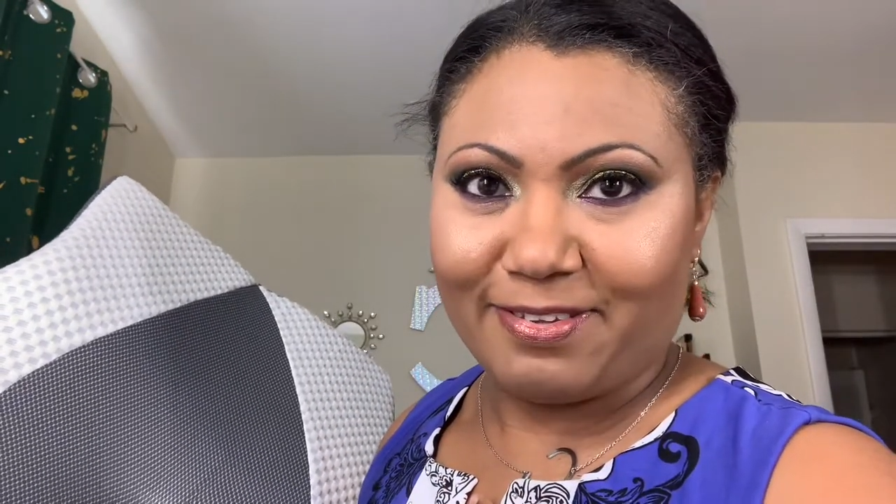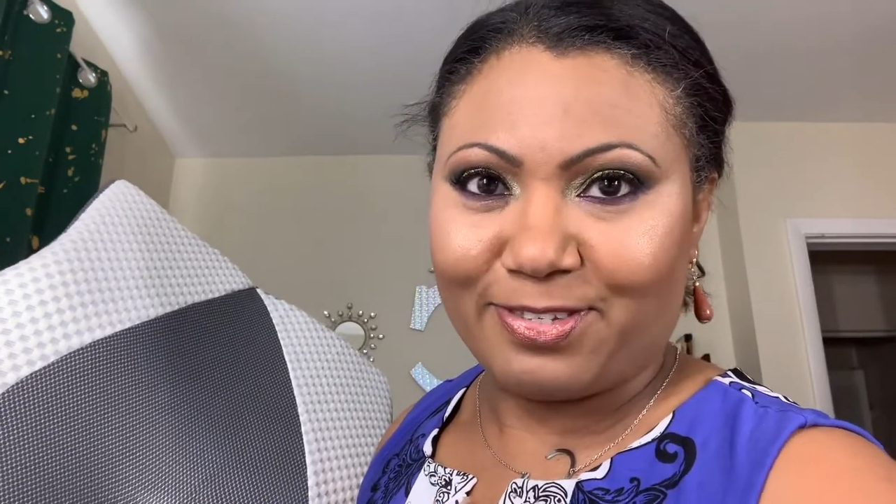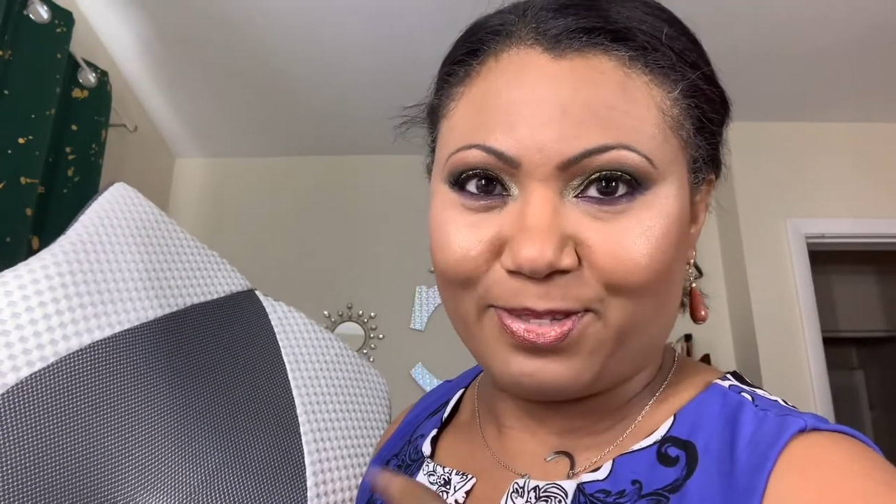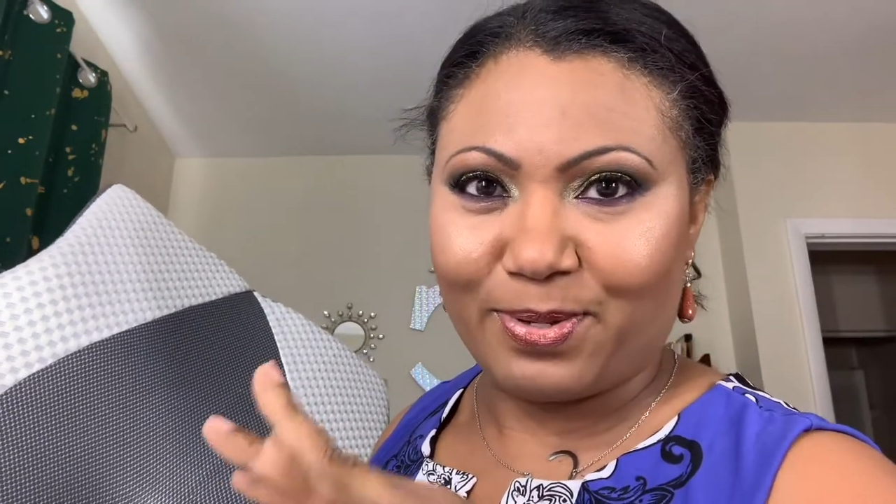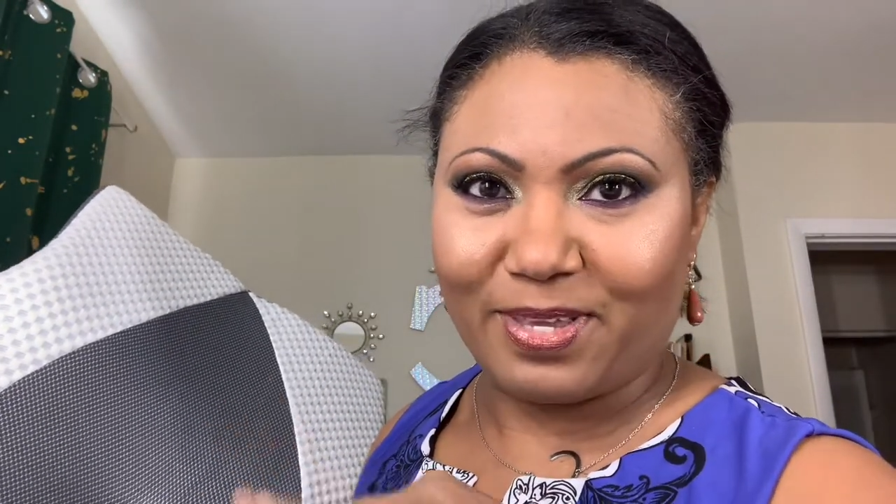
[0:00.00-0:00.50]

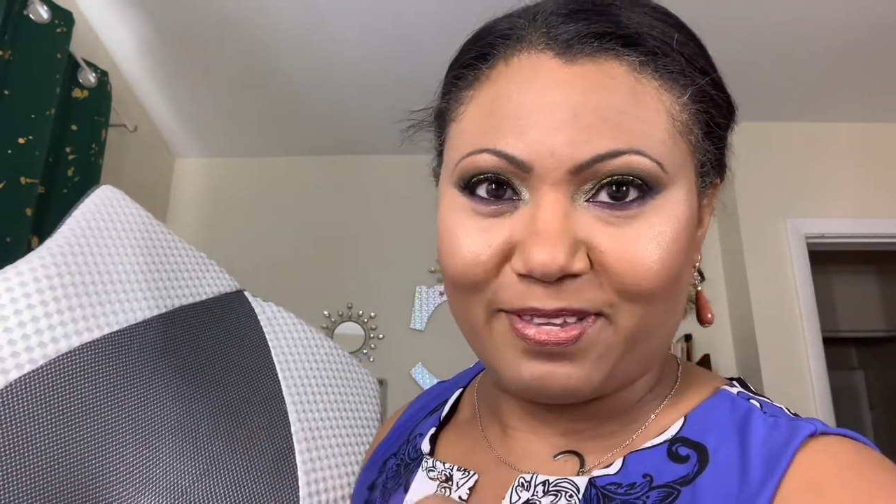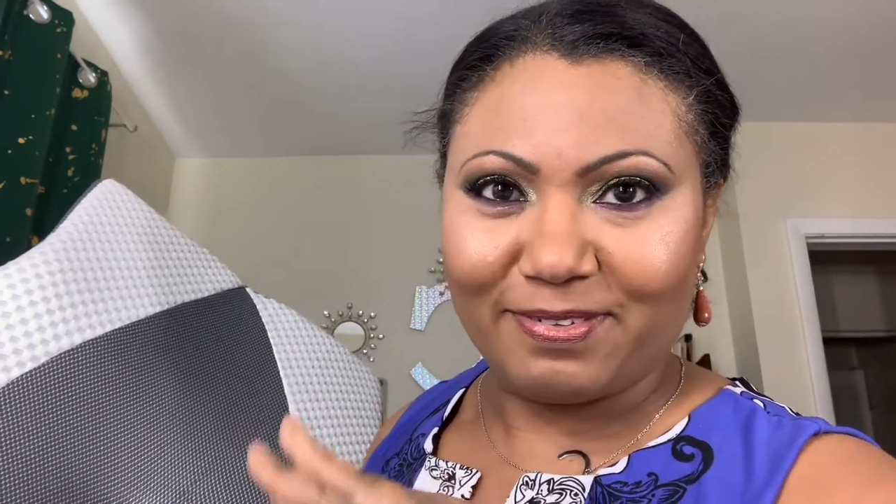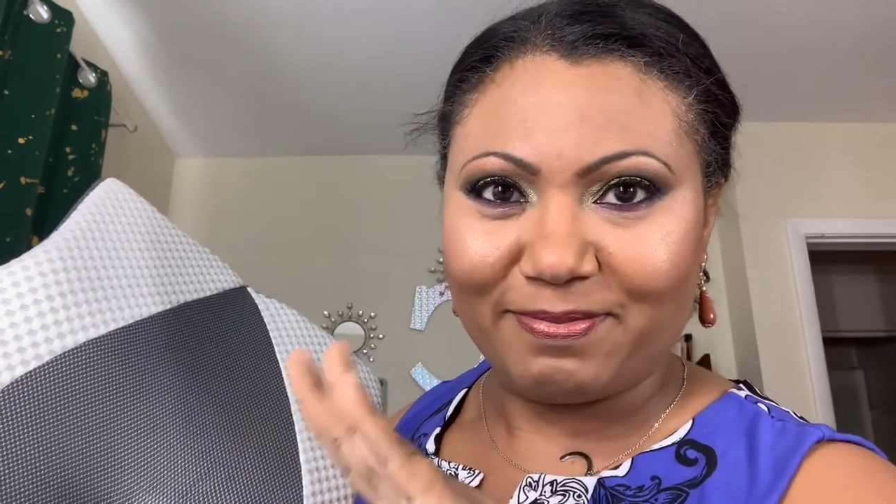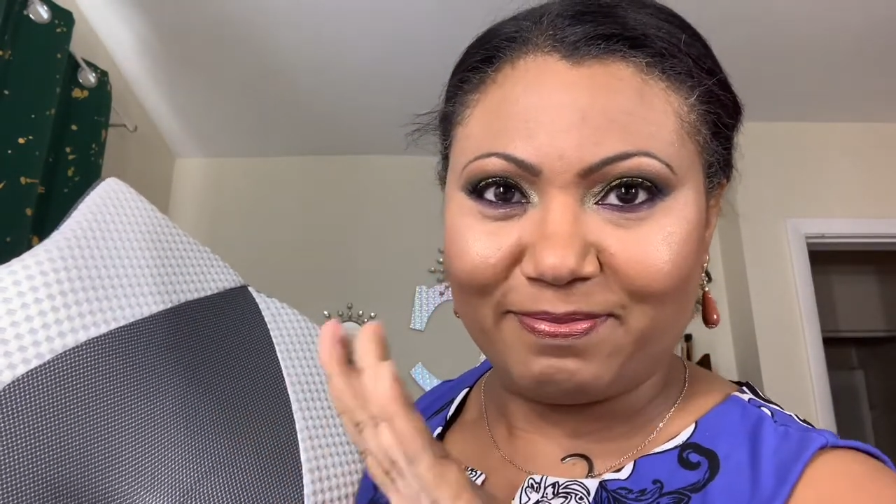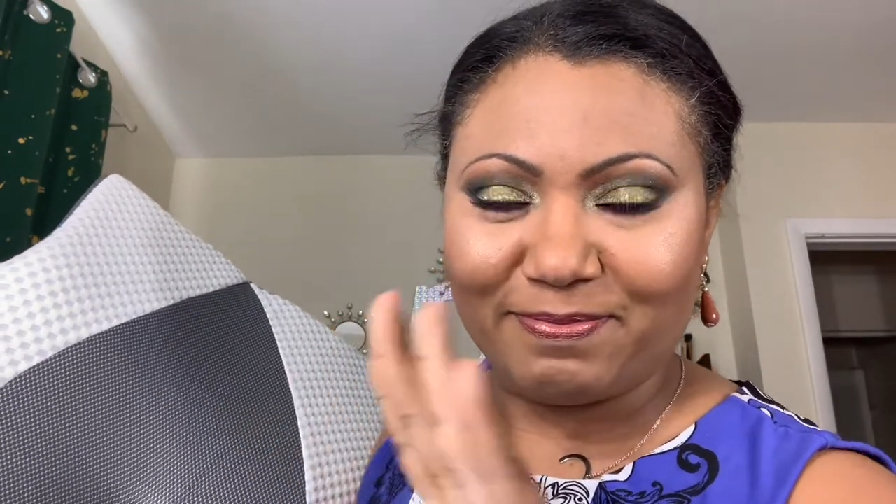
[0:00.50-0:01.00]
So
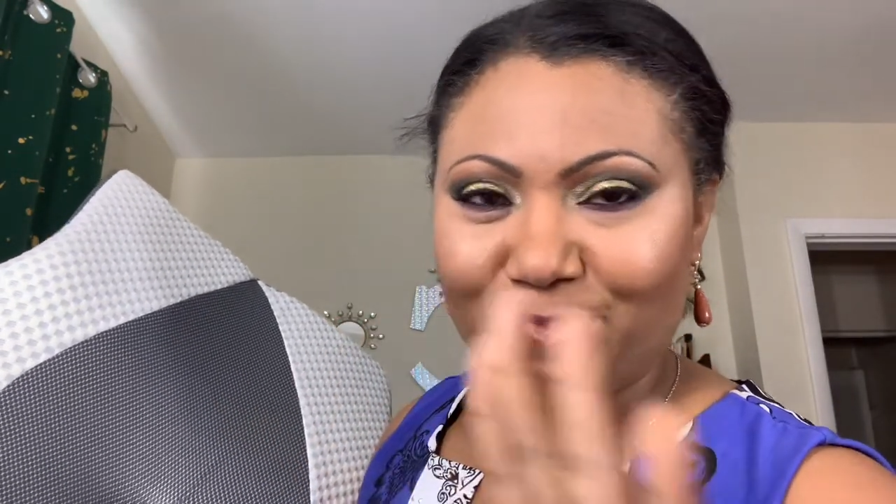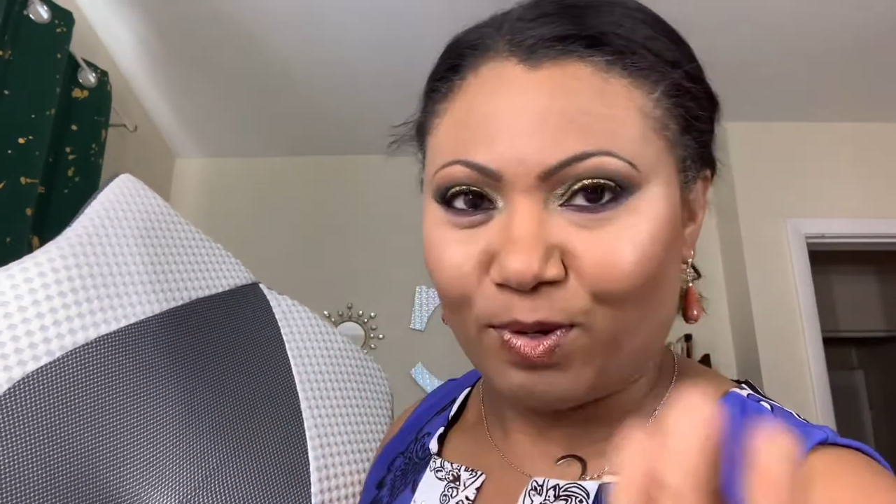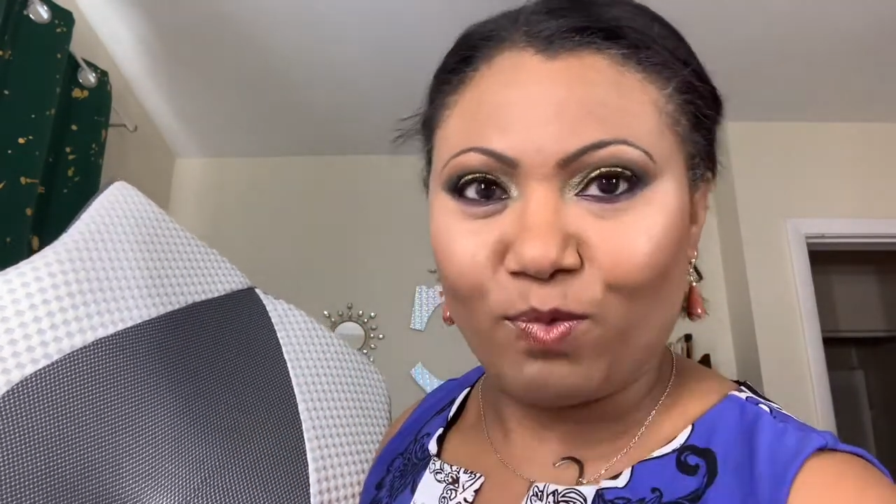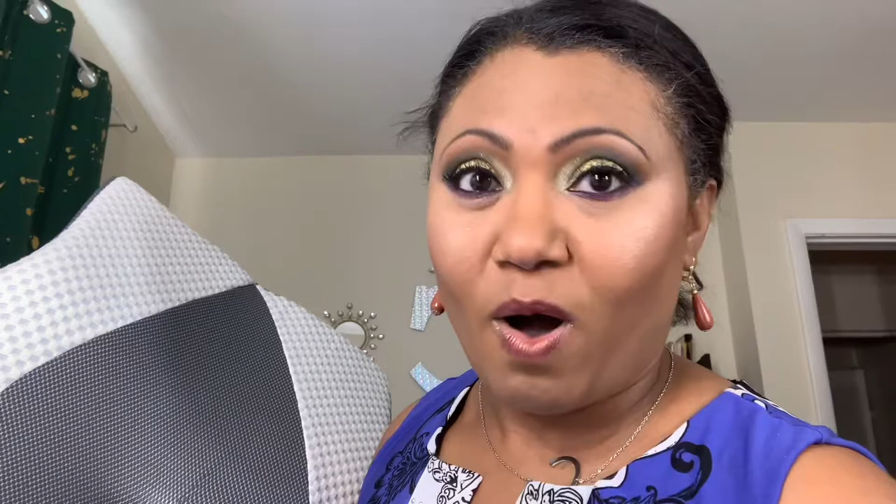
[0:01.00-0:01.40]
don't